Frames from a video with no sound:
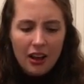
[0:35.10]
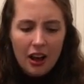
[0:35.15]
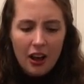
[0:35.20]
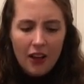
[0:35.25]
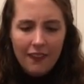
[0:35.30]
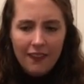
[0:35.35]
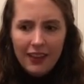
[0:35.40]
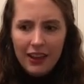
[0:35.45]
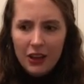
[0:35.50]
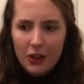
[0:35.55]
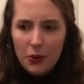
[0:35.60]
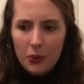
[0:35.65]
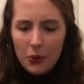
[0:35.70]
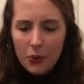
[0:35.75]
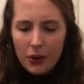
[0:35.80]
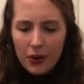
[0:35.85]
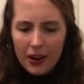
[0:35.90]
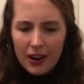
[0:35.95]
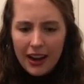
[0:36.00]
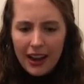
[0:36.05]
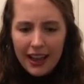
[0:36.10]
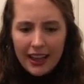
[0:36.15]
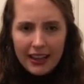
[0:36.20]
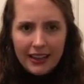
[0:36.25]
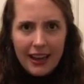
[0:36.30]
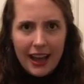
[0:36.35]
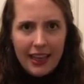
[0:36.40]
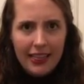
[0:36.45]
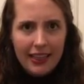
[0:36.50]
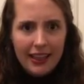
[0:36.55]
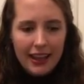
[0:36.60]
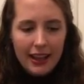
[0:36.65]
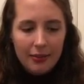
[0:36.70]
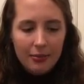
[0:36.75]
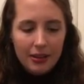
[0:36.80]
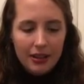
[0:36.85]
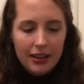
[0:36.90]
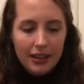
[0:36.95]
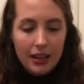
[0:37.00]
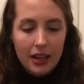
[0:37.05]
Audley Court. And I think
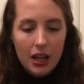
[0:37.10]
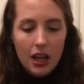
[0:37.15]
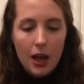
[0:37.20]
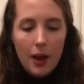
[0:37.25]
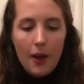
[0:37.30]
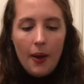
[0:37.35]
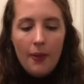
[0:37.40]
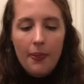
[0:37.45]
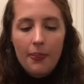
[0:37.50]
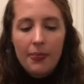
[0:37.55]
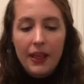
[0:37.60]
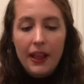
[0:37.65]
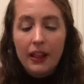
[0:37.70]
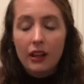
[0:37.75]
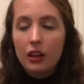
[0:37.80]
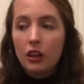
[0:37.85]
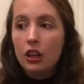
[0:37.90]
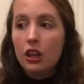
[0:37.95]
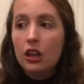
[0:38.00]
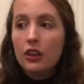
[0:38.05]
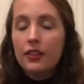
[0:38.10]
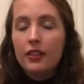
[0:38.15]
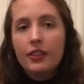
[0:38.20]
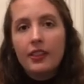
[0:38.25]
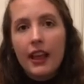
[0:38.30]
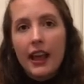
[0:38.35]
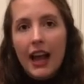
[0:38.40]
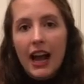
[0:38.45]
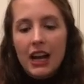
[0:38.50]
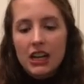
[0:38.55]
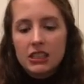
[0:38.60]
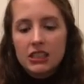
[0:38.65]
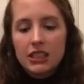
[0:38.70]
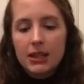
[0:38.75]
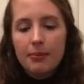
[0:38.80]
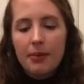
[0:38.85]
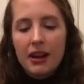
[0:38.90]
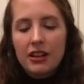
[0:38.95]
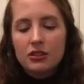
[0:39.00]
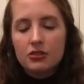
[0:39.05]
I'm gonna, they actually
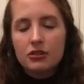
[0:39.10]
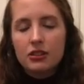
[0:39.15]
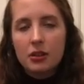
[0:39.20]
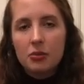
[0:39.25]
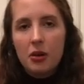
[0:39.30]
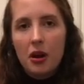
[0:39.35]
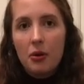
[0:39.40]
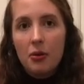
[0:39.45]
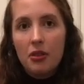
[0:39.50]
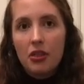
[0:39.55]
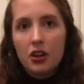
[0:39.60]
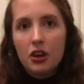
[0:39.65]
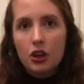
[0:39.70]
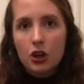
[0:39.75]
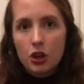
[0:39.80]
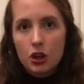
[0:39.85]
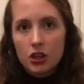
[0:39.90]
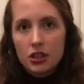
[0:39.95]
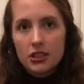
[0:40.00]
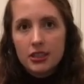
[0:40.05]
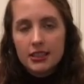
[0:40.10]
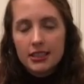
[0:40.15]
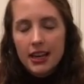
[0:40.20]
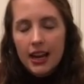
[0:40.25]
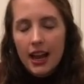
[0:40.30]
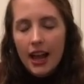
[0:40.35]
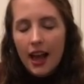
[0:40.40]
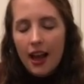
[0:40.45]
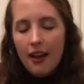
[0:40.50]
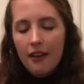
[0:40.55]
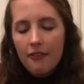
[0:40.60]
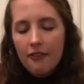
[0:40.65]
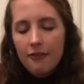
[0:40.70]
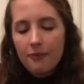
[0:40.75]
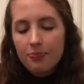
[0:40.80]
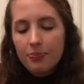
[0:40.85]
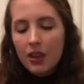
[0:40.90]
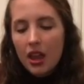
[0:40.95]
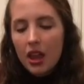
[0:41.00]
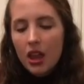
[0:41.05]
match really well with the curtains that I have.
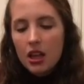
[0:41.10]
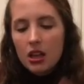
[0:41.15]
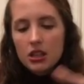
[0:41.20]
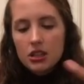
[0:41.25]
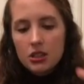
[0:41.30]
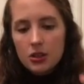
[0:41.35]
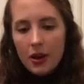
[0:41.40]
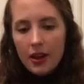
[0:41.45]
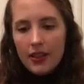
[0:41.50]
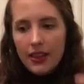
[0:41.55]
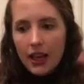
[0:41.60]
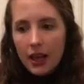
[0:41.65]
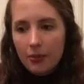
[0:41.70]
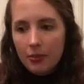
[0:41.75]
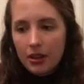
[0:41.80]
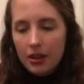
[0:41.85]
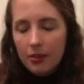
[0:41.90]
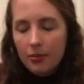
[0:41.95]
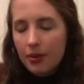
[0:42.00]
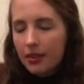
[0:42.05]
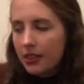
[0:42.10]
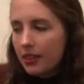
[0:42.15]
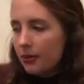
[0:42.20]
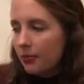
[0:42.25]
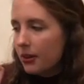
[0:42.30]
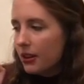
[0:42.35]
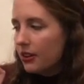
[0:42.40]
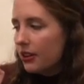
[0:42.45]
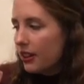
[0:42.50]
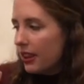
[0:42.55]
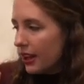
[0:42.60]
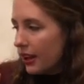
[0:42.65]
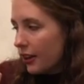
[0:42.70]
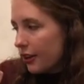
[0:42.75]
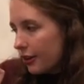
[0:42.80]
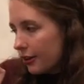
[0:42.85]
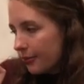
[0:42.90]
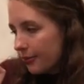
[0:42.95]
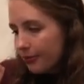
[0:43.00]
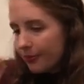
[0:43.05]
So I think I'm gonna put them near
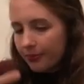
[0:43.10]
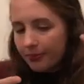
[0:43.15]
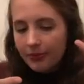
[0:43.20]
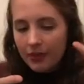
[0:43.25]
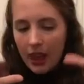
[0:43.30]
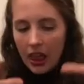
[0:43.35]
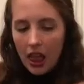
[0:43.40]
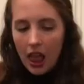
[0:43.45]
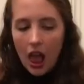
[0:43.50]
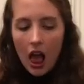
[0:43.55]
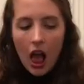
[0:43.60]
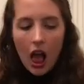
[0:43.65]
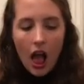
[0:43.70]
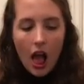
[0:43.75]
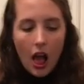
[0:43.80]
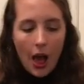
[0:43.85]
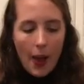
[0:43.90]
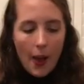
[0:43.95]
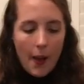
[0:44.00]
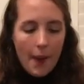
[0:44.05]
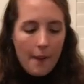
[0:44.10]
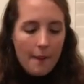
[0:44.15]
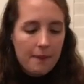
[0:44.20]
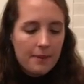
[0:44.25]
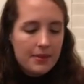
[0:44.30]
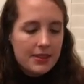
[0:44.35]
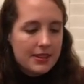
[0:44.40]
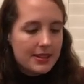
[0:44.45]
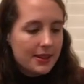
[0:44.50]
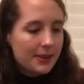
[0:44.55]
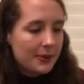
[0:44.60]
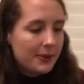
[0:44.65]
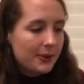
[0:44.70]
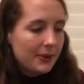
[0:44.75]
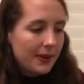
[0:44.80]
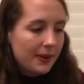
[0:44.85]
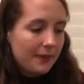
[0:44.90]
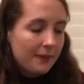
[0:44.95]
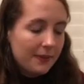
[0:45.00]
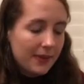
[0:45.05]
there. So
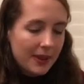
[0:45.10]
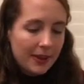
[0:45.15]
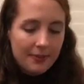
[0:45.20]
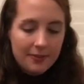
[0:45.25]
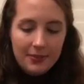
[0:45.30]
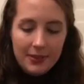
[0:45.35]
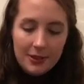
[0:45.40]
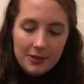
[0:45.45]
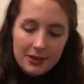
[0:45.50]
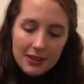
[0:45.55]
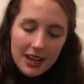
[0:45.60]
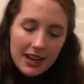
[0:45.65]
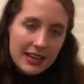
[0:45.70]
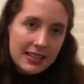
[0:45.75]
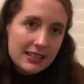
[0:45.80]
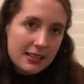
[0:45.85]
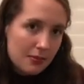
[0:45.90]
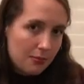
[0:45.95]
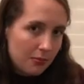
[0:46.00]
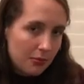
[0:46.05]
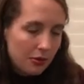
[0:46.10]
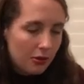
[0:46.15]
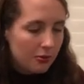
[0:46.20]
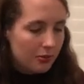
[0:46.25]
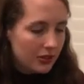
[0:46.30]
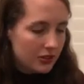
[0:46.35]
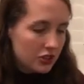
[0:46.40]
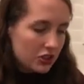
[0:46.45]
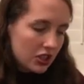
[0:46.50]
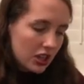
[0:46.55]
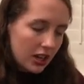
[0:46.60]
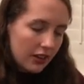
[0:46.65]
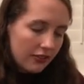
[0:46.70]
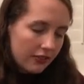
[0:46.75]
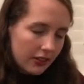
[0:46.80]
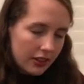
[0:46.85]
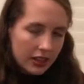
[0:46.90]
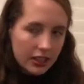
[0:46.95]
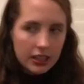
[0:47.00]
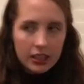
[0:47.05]
those are kind of simple, but just kind of
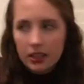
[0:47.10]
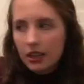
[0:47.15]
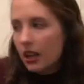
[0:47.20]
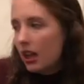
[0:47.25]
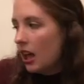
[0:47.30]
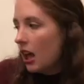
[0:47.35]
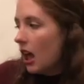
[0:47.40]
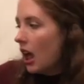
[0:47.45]
fun.